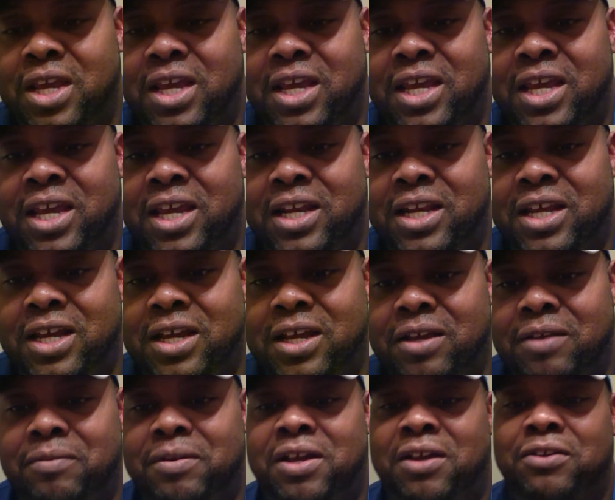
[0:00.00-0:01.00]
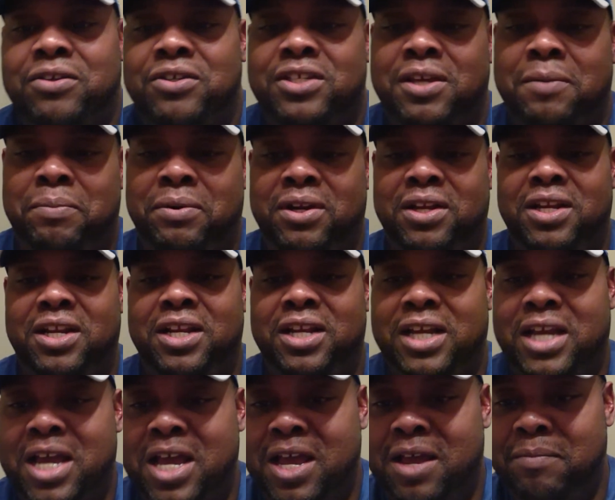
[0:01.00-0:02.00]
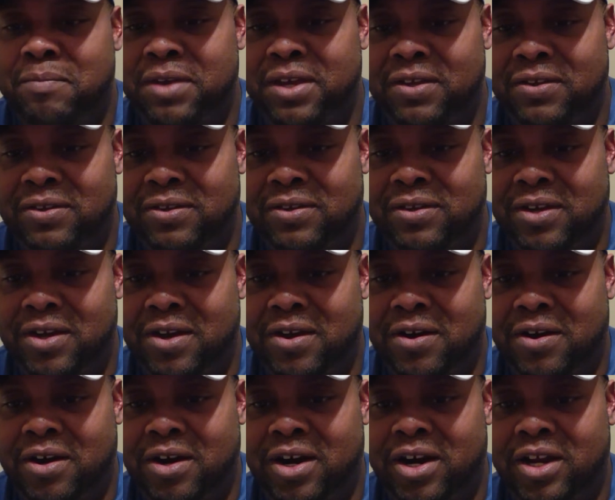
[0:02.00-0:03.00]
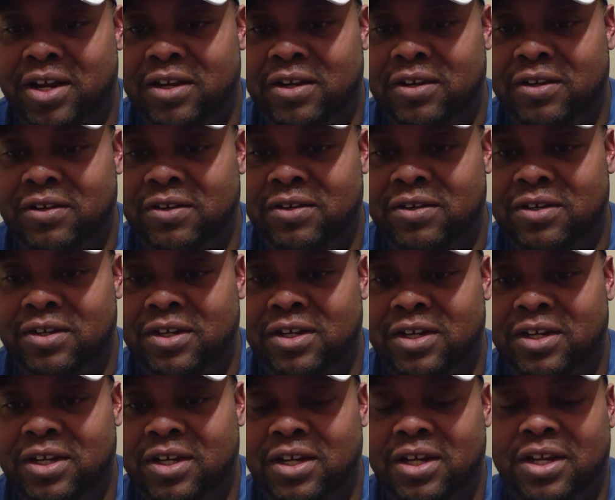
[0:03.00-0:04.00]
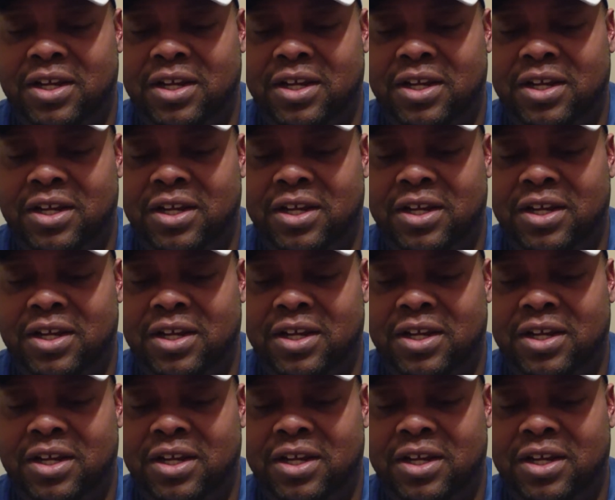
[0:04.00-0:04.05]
And you said put it in the comments. All right, let's see.